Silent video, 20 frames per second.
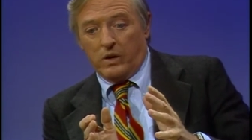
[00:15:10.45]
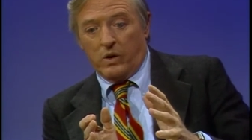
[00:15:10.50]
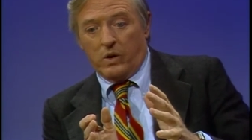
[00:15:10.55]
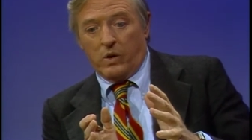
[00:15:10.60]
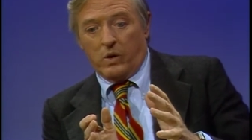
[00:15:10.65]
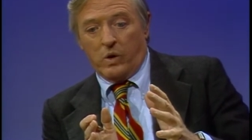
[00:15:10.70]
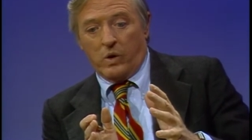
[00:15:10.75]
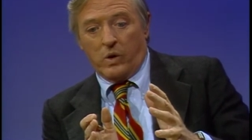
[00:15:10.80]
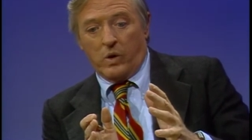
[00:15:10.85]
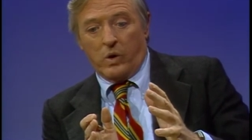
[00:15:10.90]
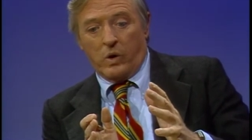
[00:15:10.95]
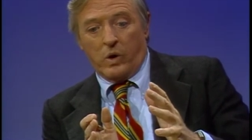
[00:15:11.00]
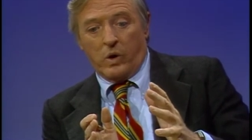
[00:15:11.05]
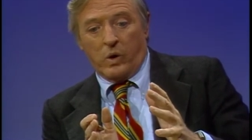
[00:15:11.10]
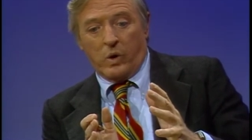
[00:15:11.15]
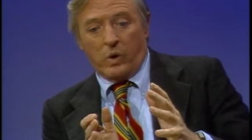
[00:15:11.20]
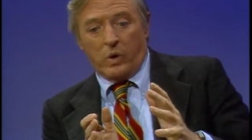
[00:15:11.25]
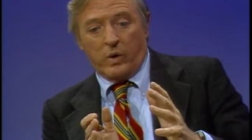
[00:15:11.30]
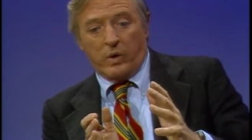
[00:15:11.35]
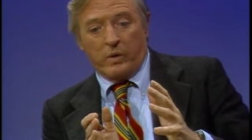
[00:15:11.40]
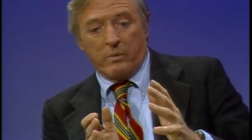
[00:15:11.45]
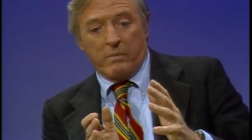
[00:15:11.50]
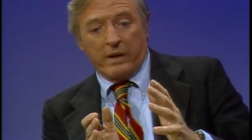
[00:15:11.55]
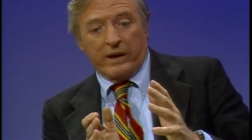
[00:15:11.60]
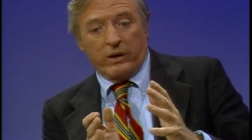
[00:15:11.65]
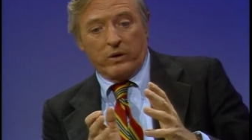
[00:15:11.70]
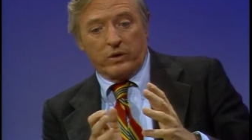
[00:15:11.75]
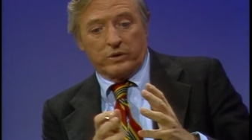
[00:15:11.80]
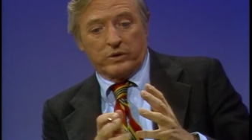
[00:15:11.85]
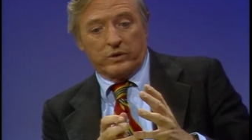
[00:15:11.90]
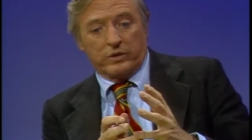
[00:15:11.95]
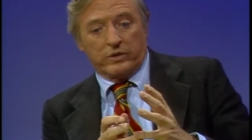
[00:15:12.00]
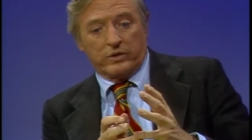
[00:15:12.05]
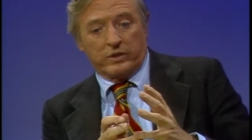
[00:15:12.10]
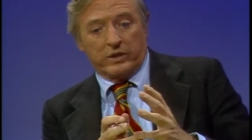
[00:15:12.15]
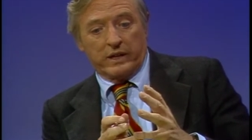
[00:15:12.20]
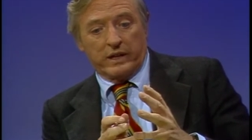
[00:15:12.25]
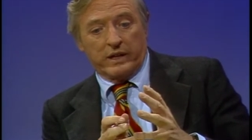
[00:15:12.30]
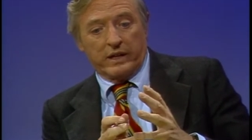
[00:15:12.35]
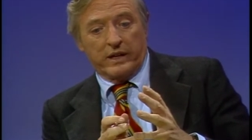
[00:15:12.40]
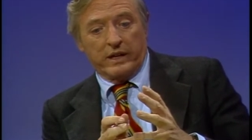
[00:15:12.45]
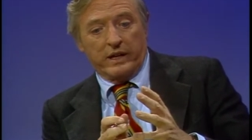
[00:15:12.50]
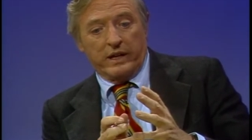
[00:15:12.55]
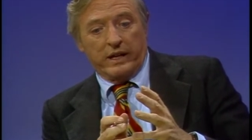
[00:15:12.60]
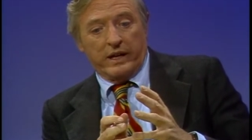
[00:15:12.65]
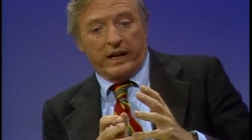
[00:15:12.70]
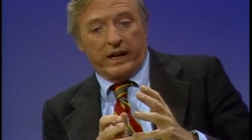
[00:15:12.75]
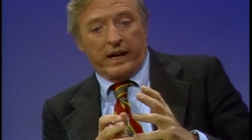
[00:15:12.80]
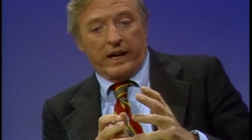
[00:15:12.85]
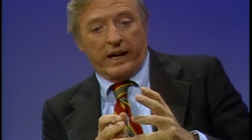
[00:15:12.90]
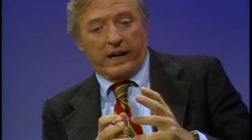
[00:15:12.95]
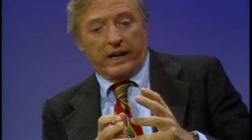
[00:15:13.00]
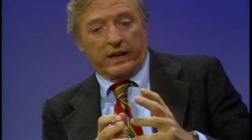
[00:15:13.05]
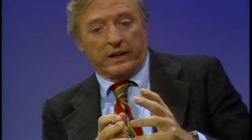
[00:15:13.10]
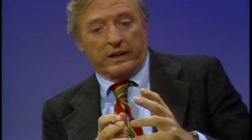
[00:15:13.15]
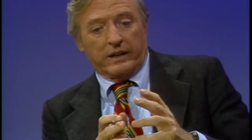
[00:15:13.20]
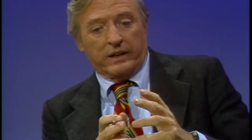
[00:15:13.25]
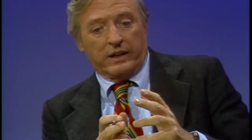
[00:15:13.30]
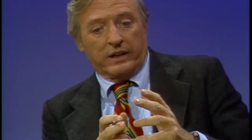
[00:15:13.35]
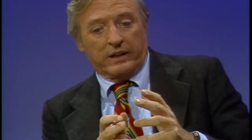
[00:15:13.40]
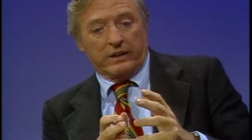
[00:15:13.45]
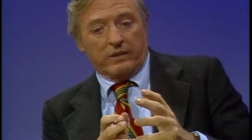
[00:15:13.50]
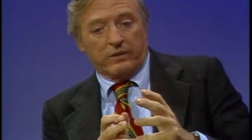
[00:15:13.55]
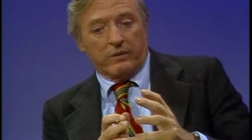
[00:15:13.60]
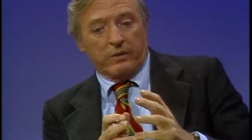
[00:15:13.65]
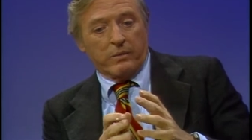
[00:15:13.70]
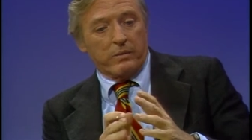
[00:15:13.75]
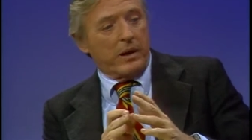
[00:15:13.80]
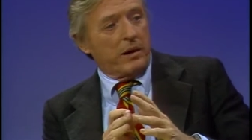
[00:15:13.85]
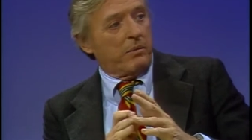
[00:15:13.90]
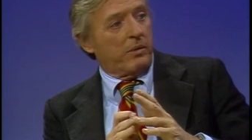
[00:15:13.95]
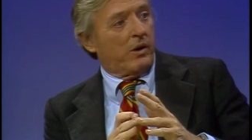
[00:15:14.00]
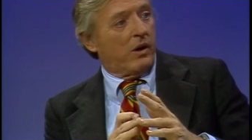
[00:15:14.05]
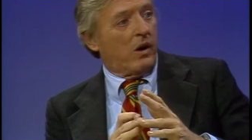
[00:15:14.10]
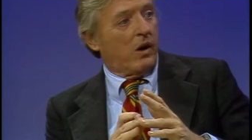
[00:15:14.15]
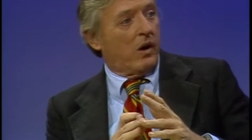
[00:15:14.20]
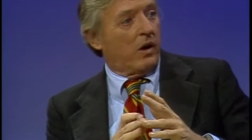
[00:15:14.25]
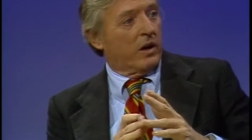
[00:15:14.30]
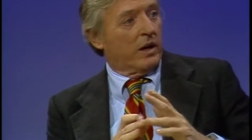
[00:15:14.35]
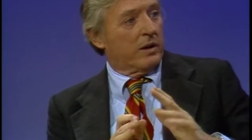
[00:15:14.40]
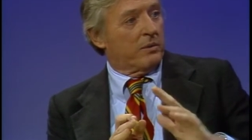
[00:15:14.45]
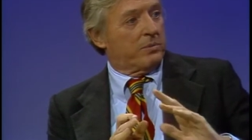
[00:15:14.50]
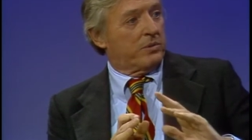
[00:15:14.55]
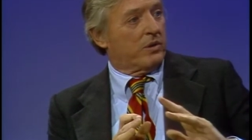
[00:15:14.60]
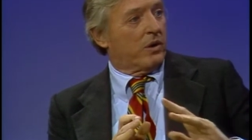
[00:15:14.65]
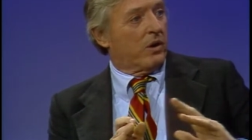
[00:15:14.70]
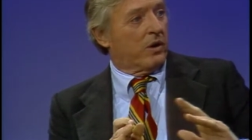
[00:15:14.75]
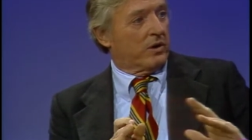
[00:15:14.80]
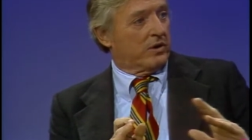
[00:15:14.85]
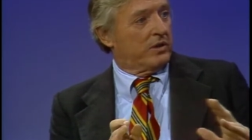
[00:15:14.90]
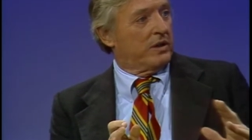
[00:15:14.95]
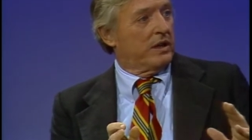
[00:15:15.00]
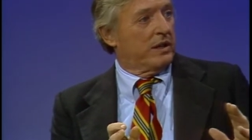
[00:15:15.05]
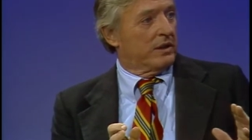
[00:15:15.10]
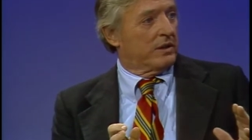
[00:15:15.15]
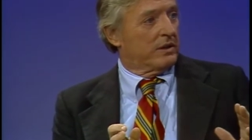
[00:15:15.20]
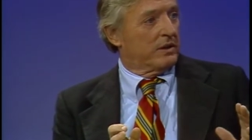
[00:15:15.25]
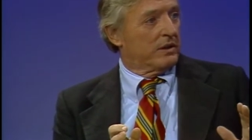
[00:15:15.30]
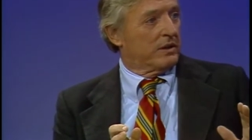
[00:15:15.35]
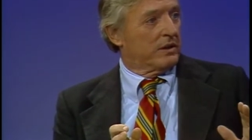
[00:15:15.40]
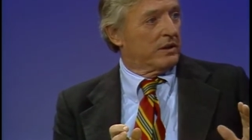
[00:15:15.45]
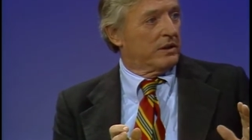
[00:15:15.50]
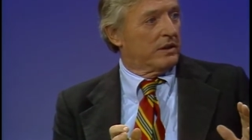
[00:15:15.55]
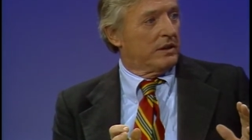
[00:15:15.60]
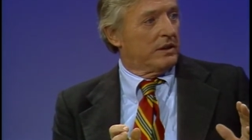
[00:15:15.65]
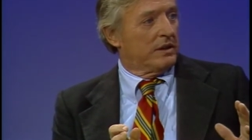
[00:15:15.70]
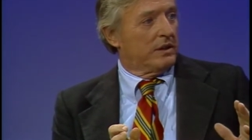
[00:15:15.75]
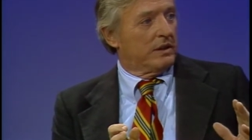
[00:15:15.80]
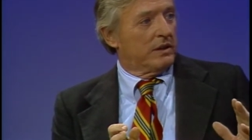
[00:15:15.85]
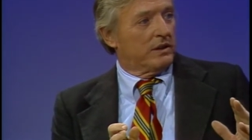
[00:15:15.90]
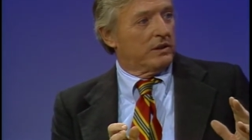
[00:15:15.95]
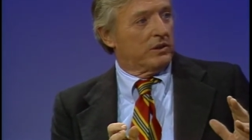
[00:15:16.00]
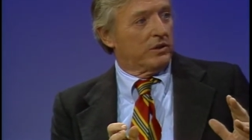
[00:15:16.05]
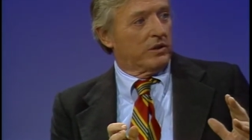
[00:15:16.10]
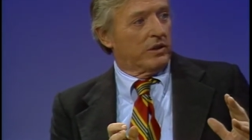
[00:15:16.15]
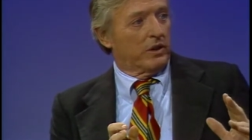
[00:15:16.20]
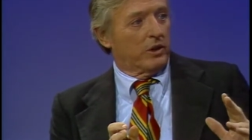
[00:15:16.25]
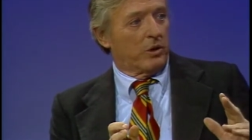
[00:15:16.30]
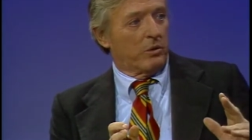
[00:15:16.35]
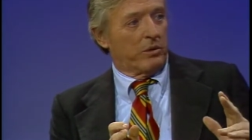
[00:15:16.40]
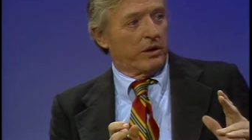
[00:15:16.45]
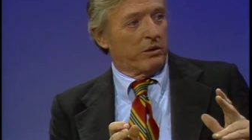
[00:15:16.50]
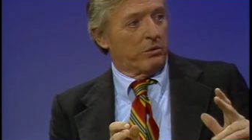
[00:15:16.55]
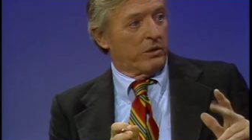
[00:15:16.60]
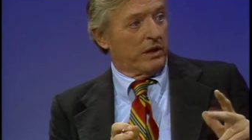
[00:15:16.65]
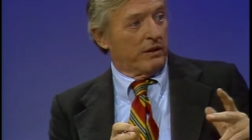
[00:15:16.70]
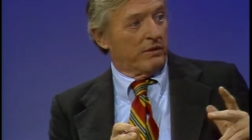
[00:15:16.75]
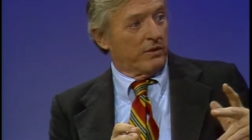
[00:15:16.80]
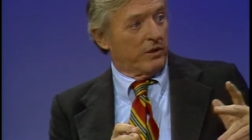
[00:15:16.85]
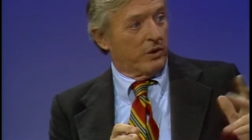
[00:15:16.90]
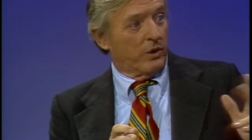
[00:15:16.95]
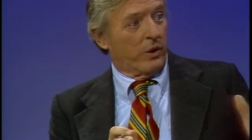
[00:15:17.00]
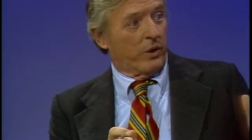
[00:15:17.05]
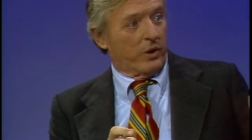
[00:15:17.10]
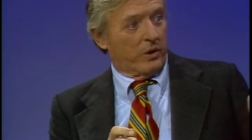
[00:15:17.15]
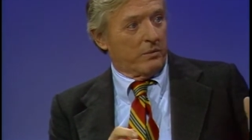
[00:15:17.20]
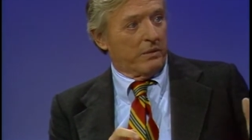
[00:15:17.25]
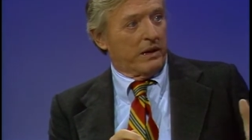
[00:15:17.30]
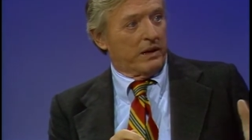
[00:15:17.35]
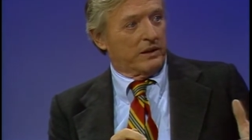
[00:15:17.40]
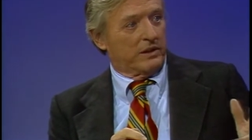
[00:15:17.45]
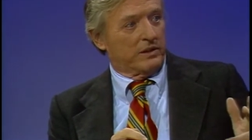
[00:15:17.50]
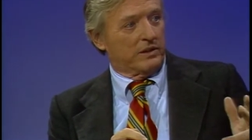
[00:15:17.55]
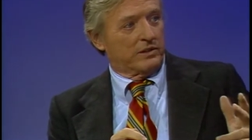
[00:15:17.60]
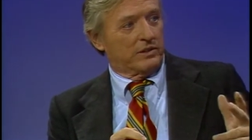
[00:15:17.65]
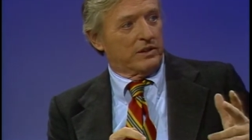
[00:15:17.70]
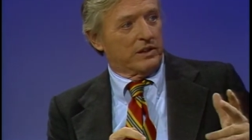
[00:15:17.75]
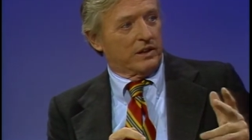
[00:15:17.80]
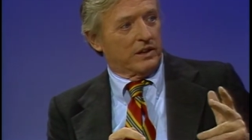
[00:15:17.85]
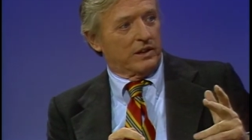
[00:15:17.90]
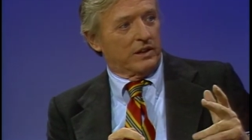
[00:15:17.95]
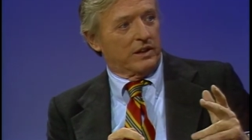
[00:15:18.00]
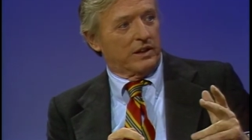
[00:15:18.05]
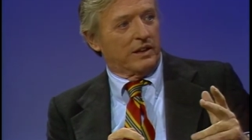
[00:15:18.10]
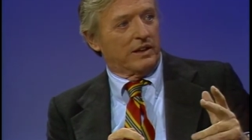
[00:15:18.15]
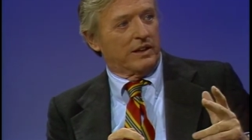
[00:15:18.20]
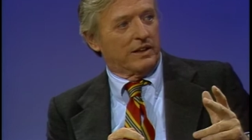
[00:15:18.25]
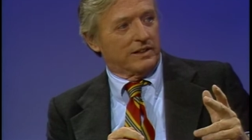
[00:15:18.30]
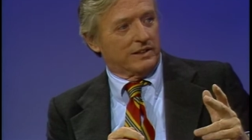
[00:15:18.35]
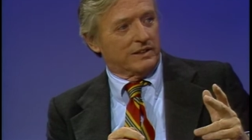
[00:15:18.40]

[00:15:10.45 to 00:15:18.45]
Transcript: Or, or might also have said, and uh, remember, our lips are sealed so that nobody will ever learn about this little uh,